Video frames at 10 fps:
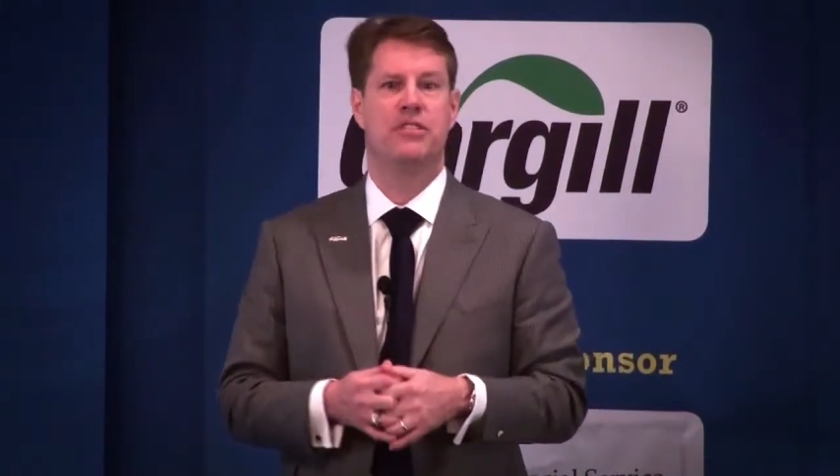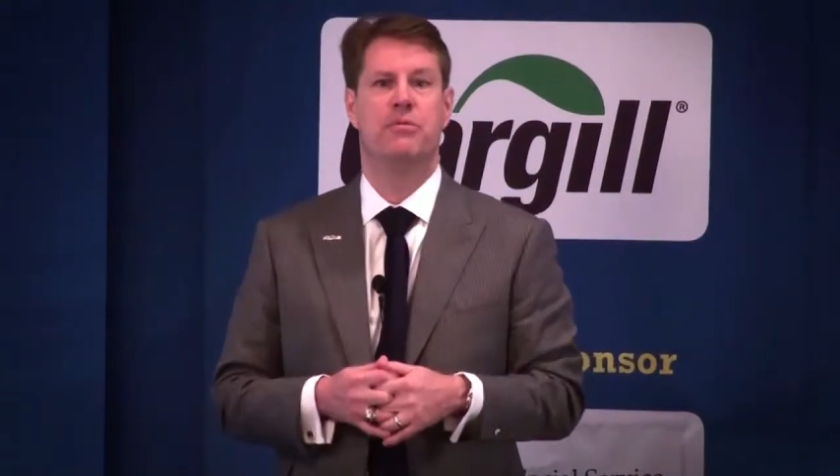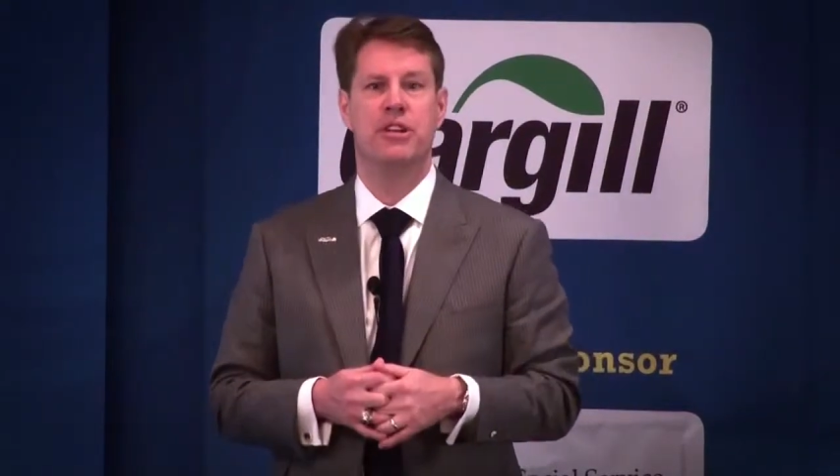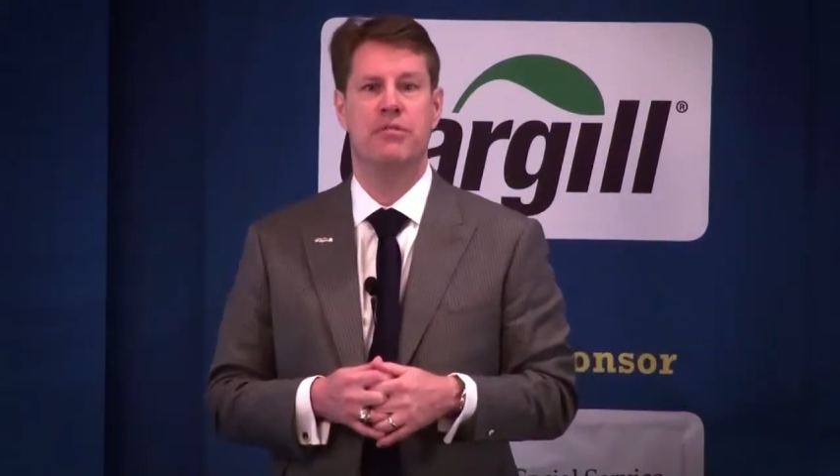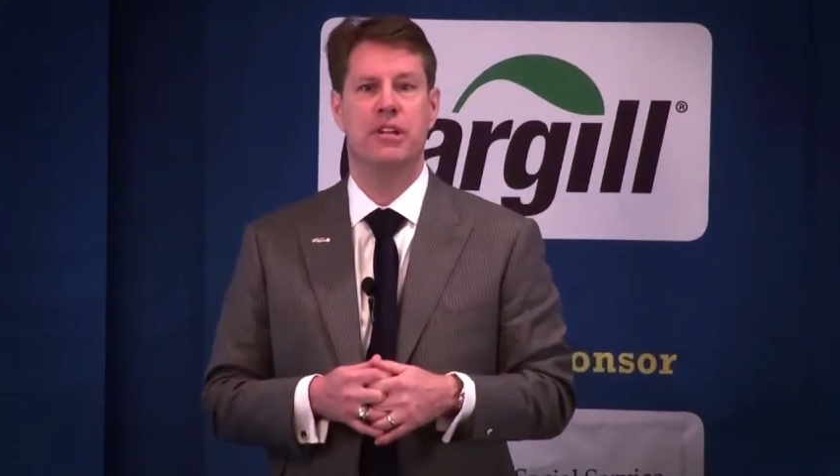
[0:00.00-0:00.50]
to the
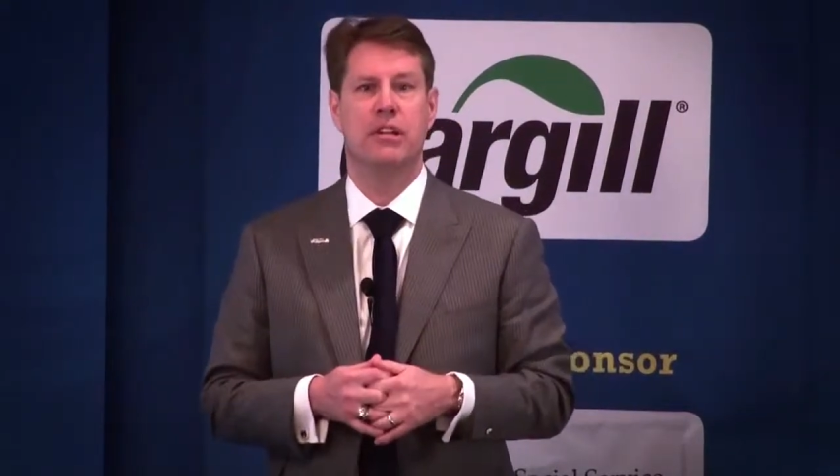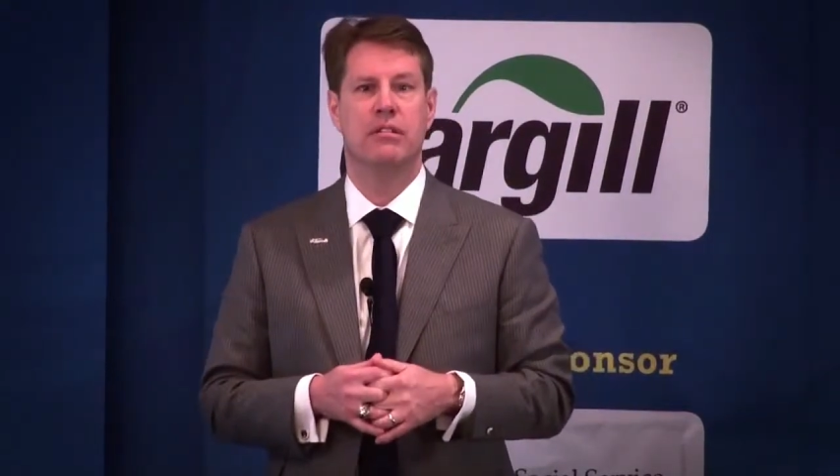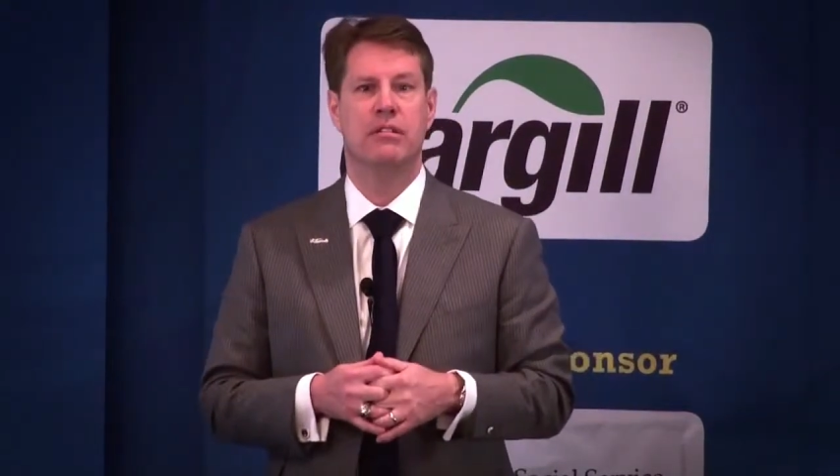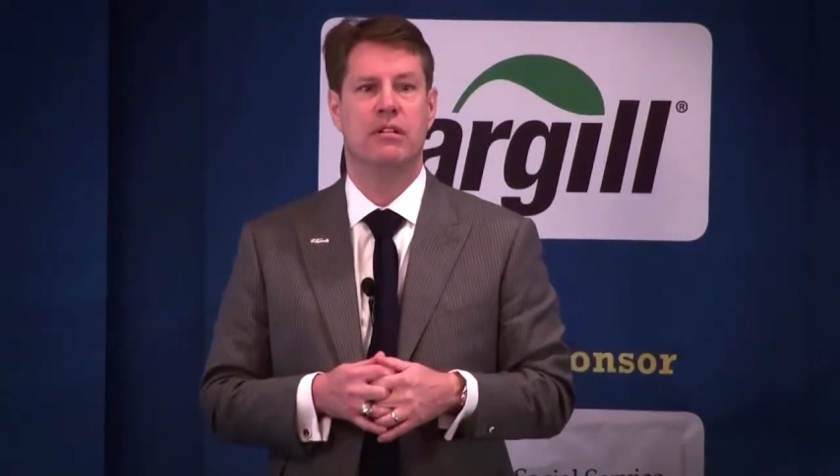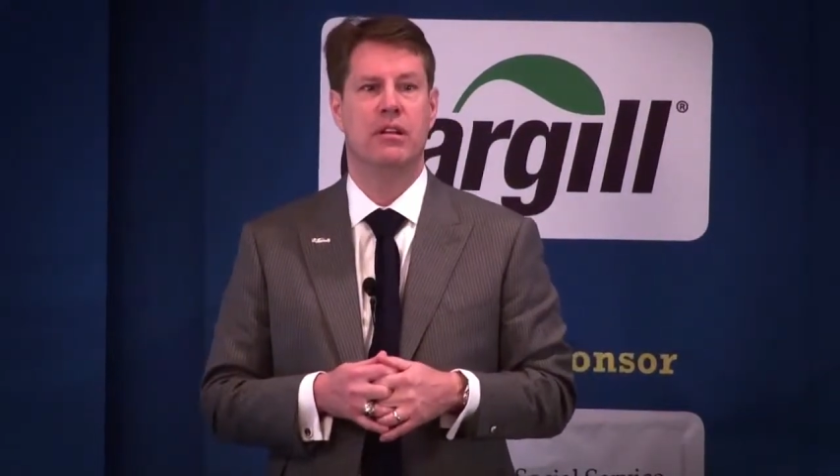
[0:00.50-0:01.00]
reunion.
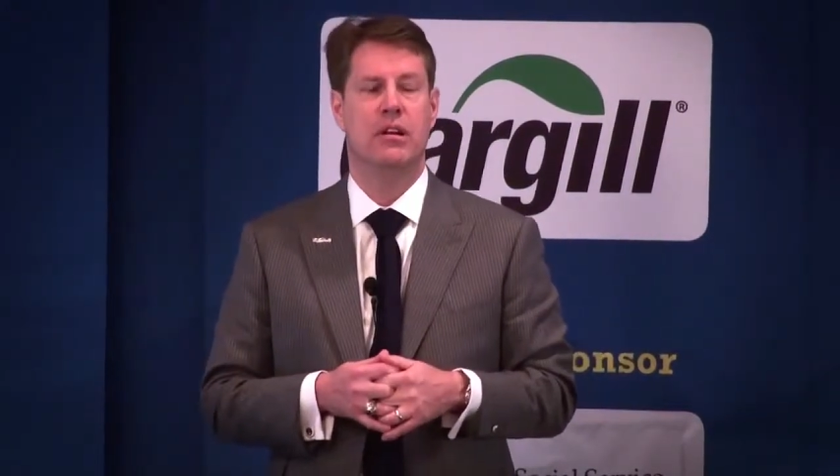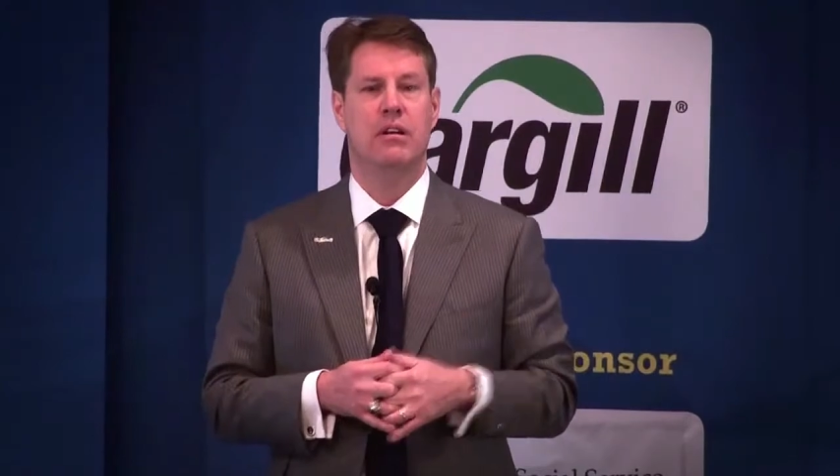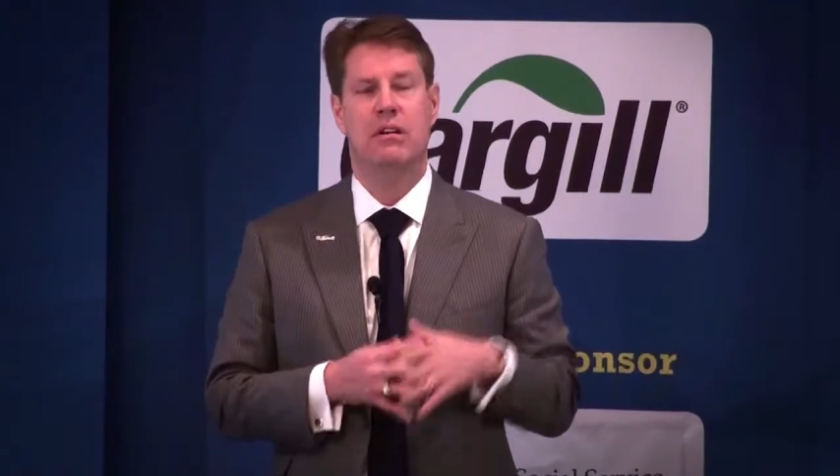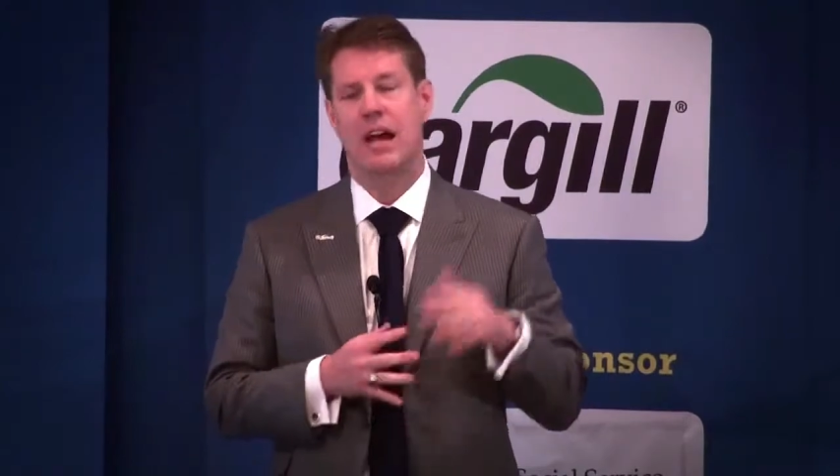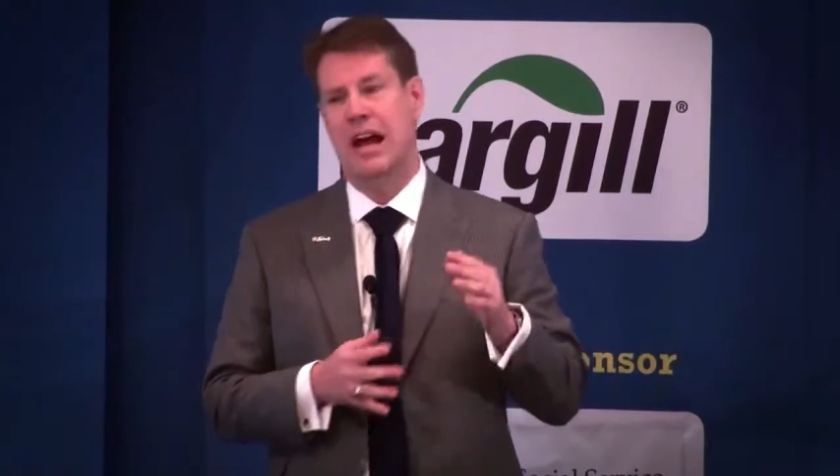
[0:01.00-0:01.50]

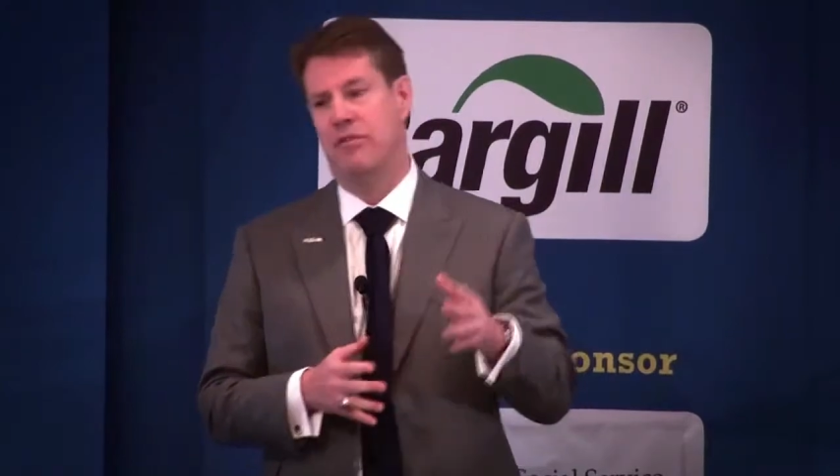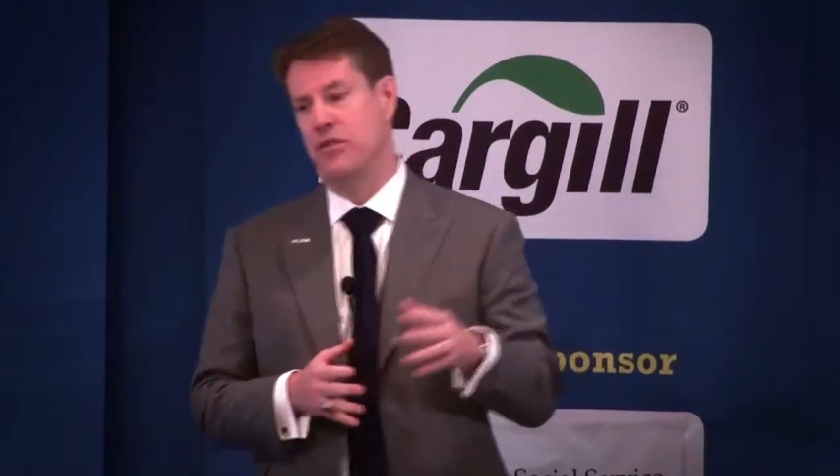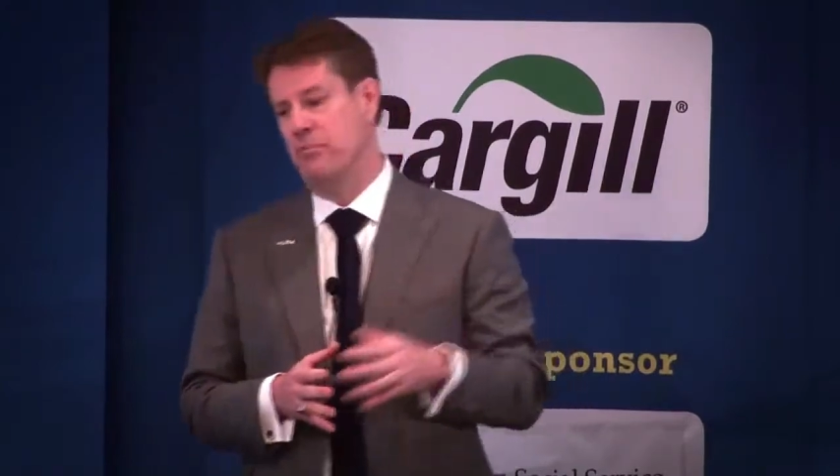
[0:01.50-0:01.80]
After